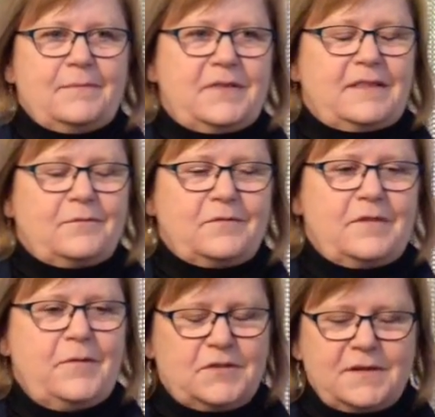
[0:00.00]
but
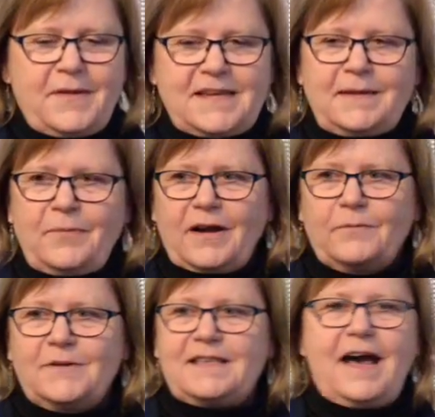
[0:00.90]
the most amazing
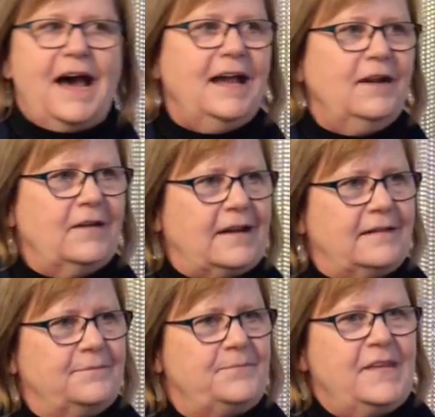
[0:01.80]
part was the hiring.
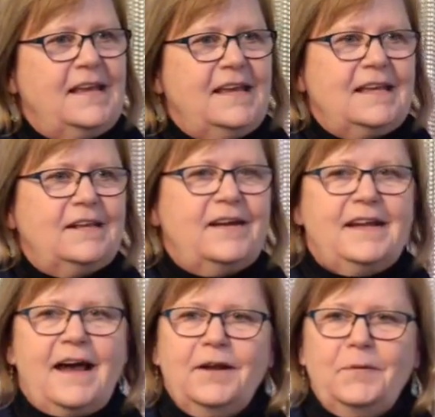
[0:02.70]

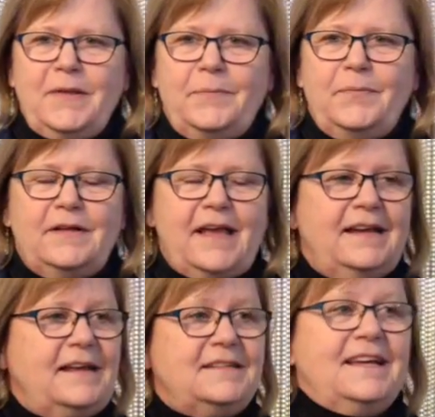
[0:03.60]
I'd hire people,
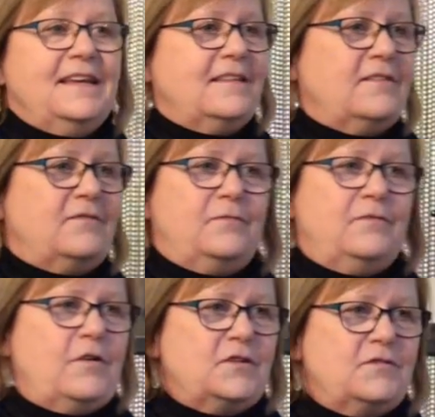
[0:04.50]
and I tell you, the
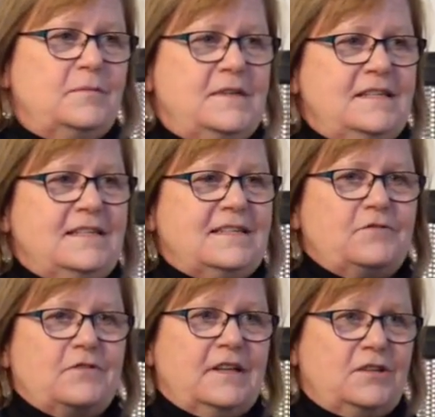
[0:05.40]
folks from DC
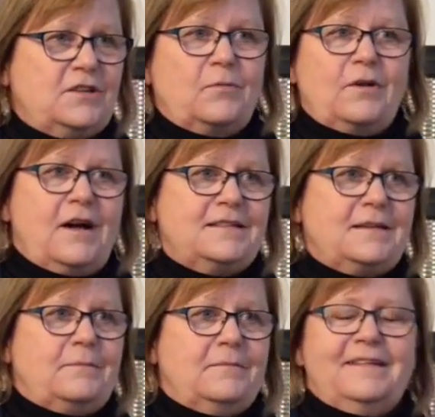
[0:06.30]
Central Kitchen were
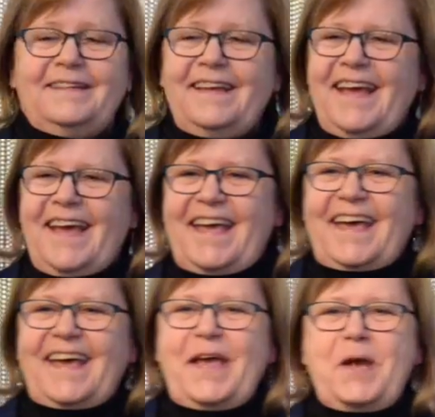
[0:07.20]
awesome.
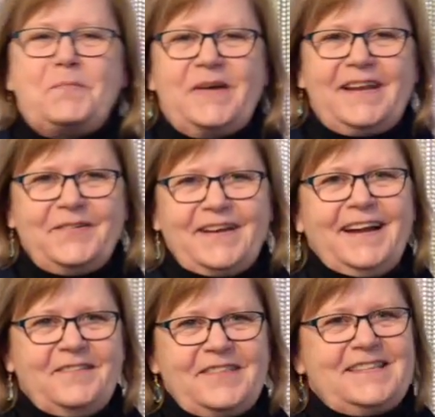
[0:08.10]
But I would
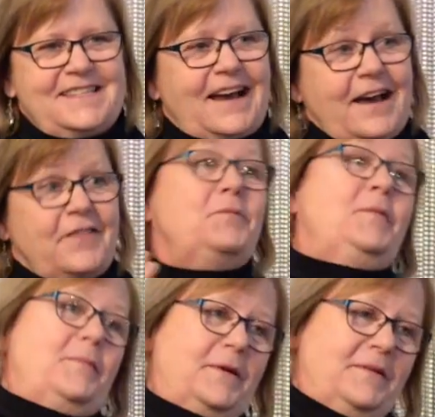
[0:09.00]
hire these other
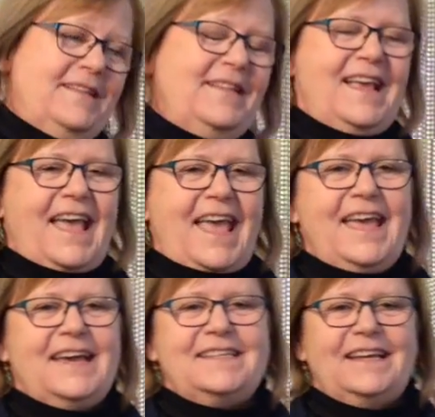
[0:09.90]
people,
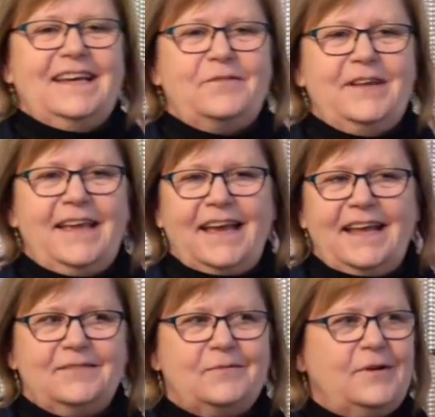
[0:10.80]
and we
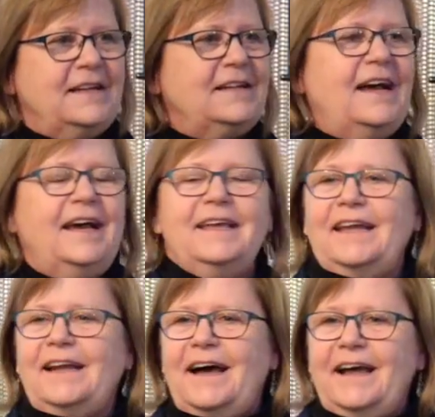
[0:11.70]
had one guy
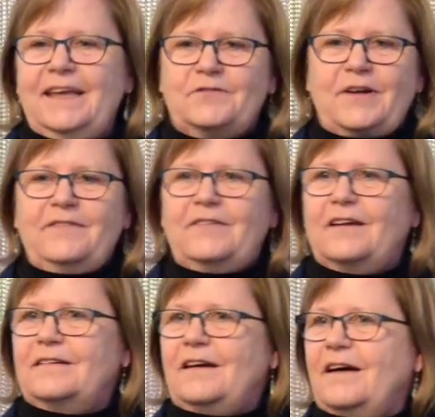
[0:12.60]
get high and drive
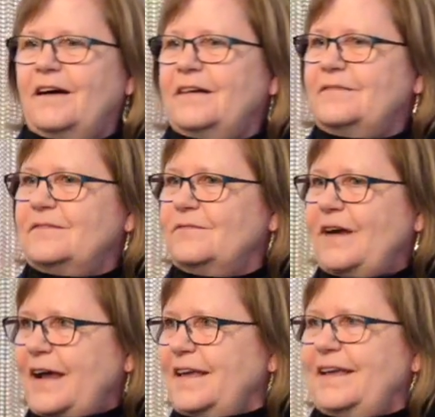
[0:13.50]
our car and
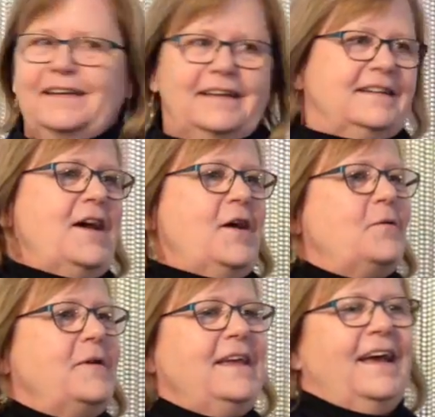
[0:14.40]
wreck it, and
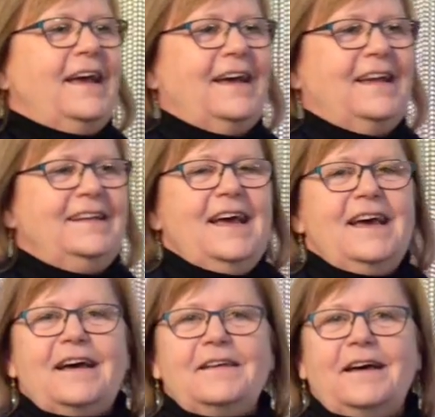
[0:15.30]
we had
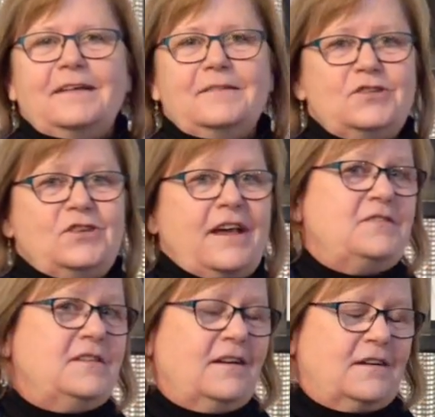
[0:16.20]

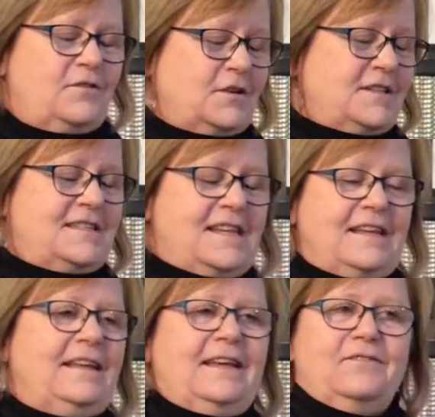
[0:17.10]
chefs or cooks
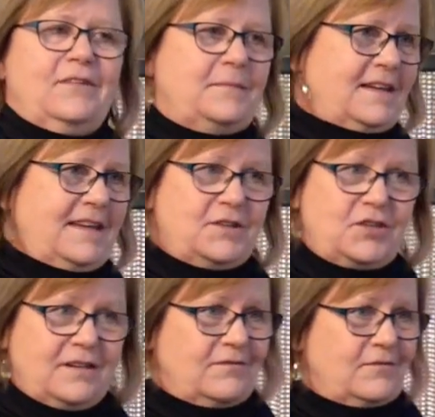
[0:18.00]
stealing from the
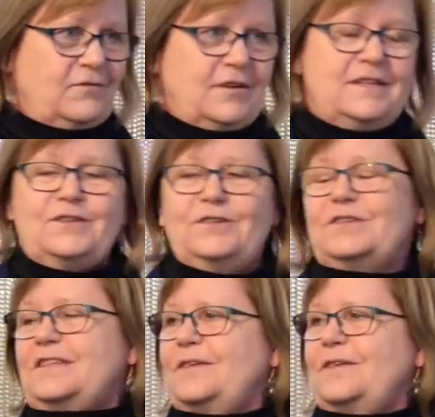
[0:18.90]
kitchen freezers,